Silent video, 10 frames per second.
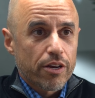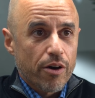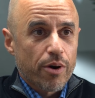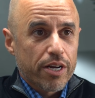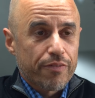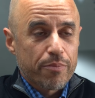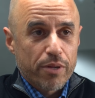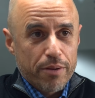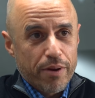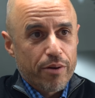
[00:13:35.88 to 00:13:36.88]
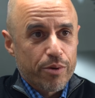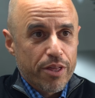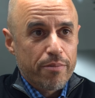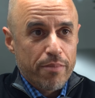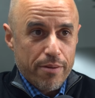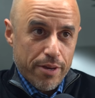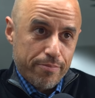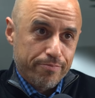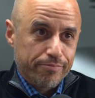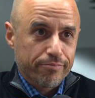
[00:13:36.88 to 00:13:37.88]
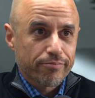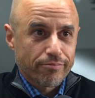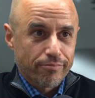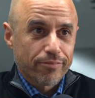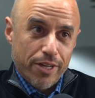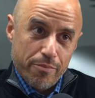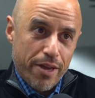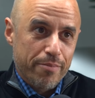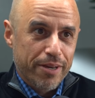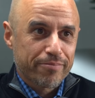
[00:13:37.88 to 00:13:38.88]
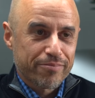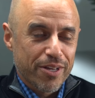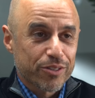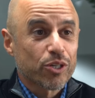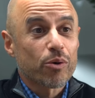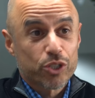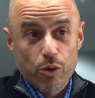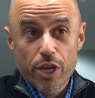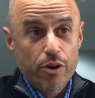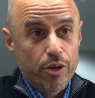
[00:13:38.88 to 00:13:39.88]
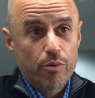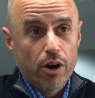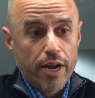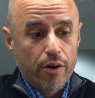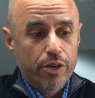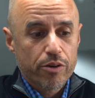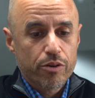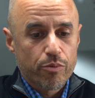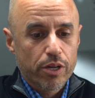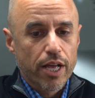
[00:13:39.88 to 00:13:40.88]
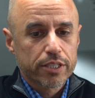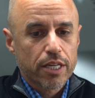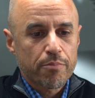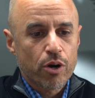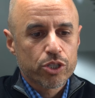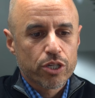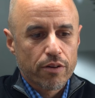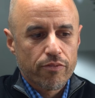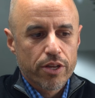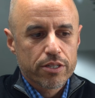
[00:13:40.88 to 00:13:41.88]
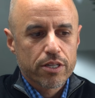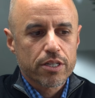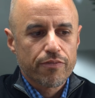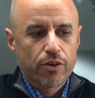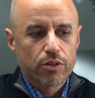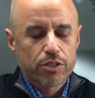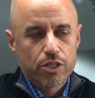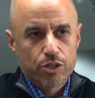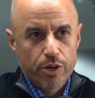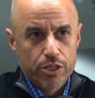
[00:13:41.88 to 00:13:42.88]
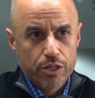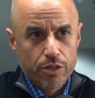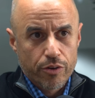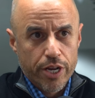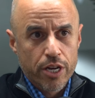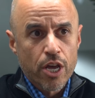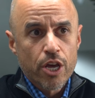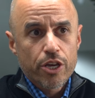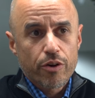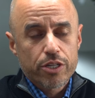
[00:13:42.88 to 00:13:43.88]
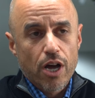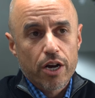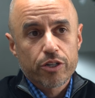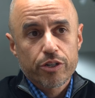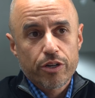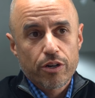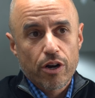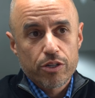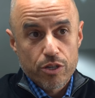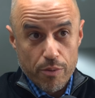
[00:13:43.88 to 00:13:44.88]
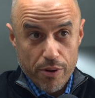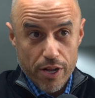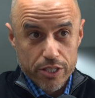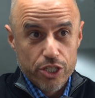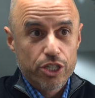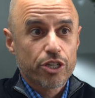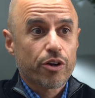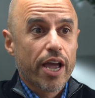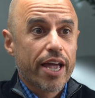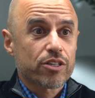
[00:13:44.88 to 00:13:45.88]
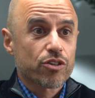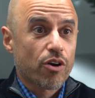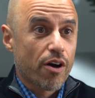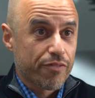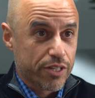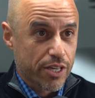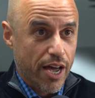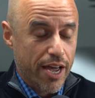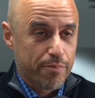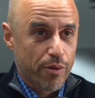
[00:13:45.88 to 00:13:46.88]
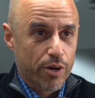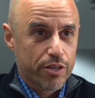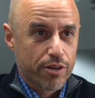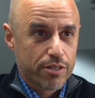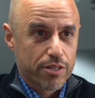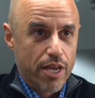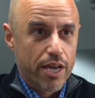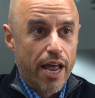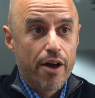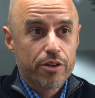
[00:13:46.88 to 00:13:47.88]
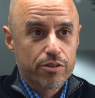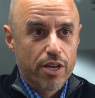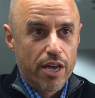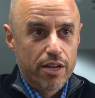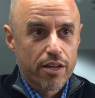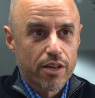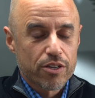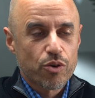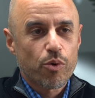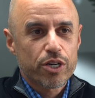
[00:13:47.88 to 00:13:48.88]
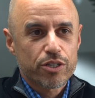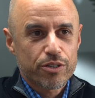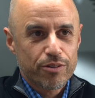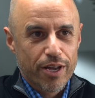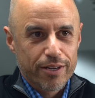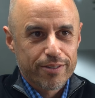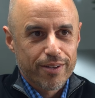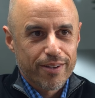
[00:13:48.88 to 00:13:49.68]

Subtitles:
You know what? If it played better with him, maybe... So here you are now. Right. You realize the emotion of this, the difficult situation you're in. Mm-hmm. You're a doctor. You're also a politician. Your hands are often tied by what you can say and how you say it. So what did you do next?